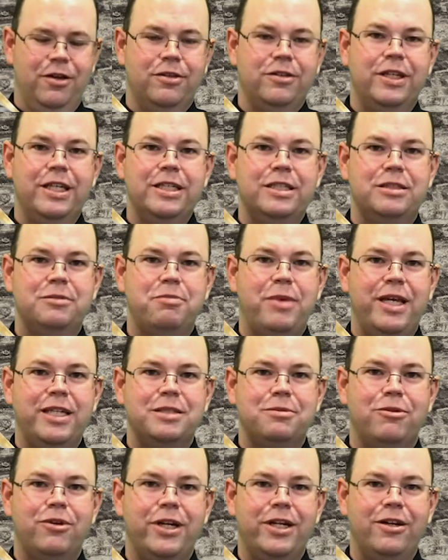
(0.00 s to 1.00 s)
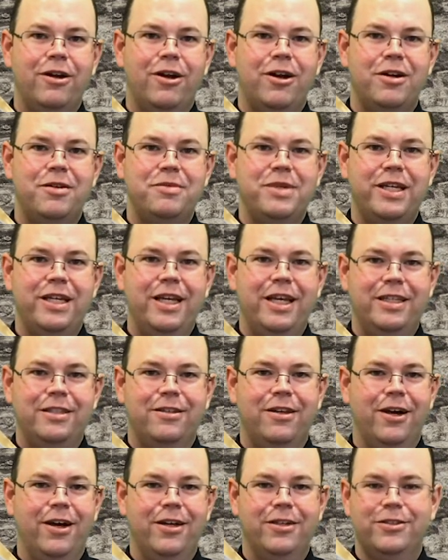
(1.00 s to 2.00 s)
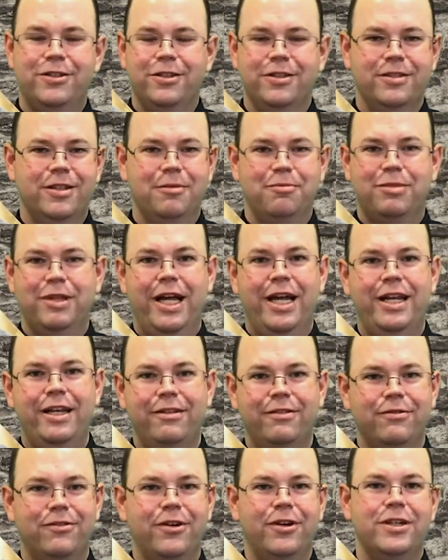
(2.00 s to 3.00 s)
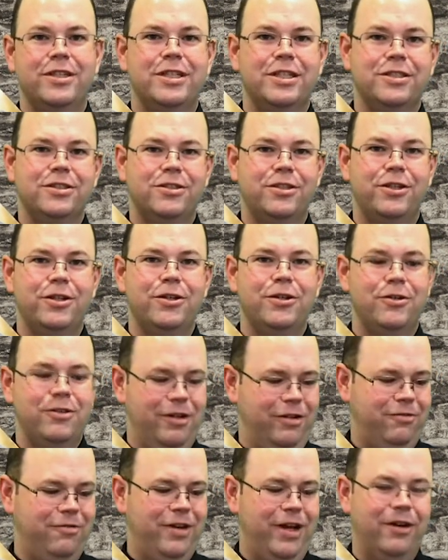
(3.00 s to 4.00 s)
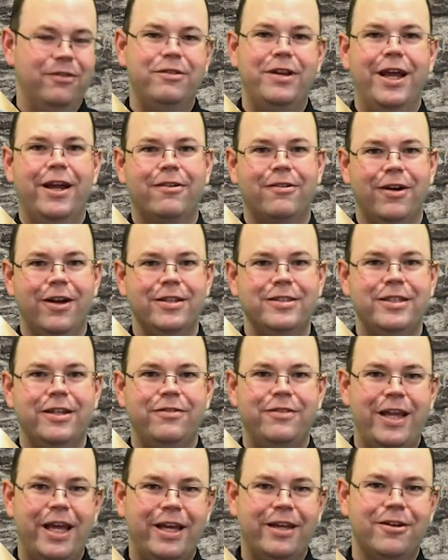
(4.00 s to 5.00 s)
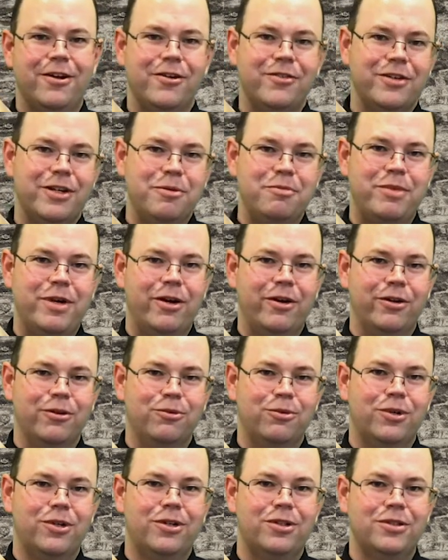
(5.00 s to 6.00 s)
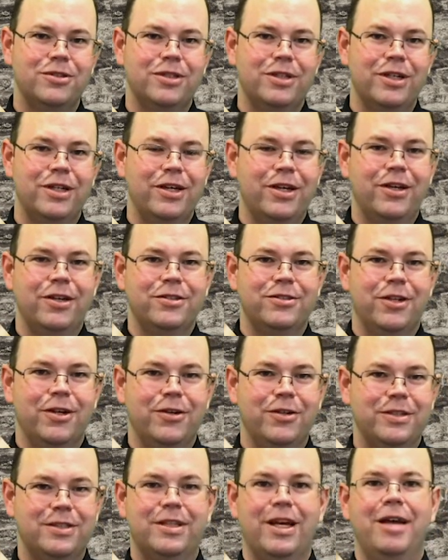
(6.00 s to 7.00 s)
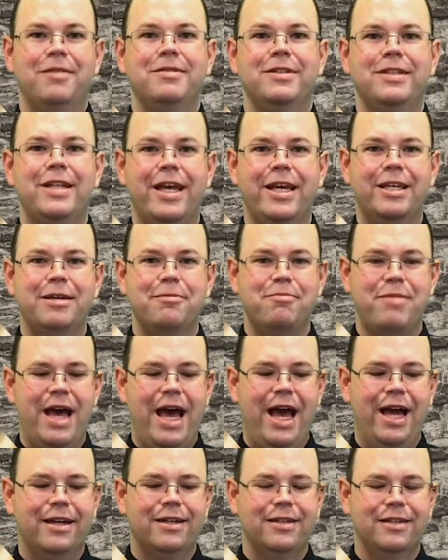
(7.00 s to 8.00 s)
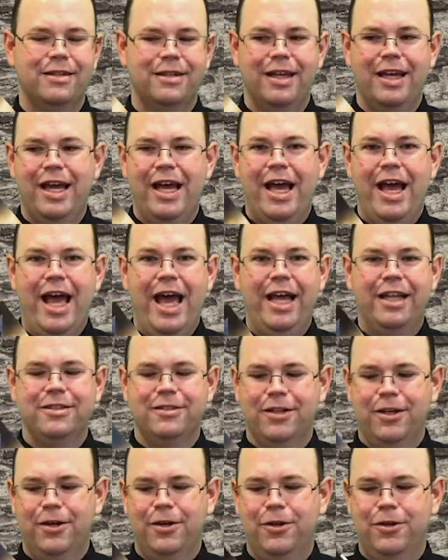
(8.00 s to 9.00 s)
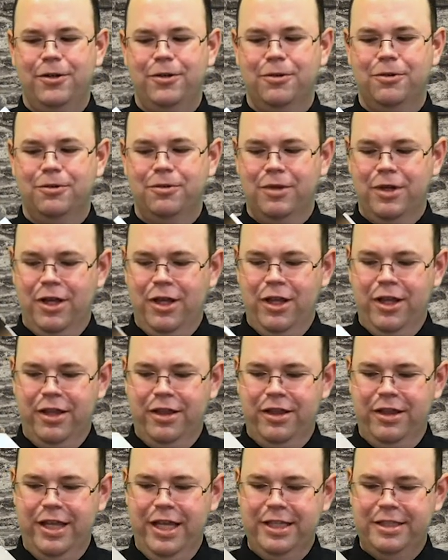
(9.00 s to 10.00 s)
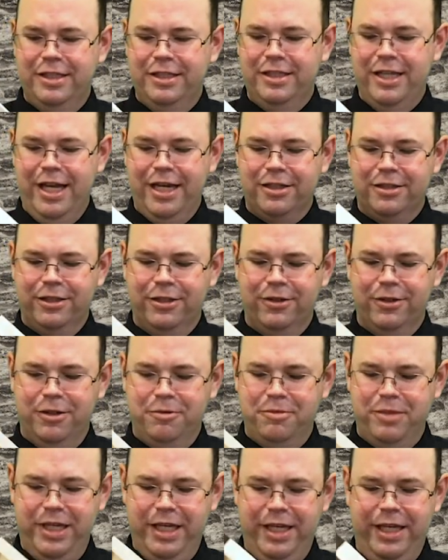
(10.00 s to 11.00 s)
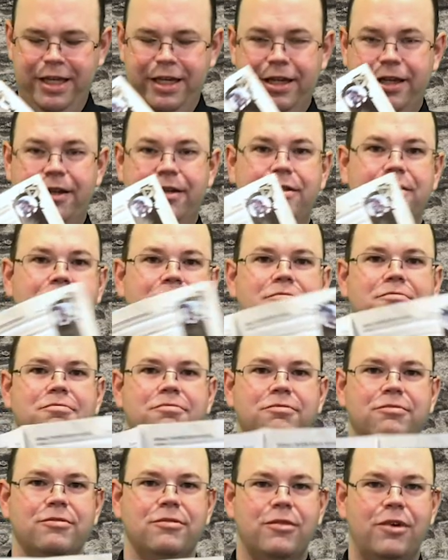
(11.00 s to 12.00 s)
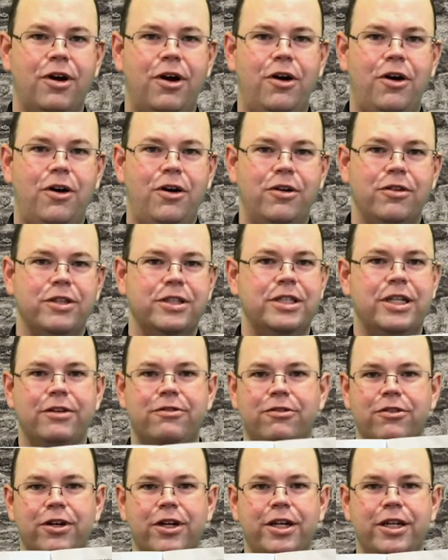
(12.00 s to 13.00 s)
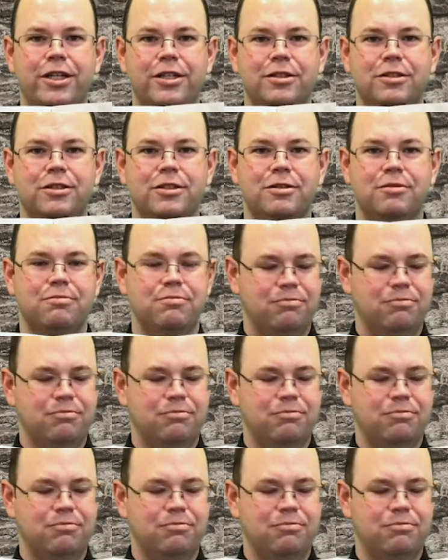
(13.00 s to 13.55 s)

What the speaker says: the Space Marine Army has gone to some planet, Vertiges 2, and found Necrons have taken over an Imperial world. So it's time to take it back. And so this is actually going to be all the different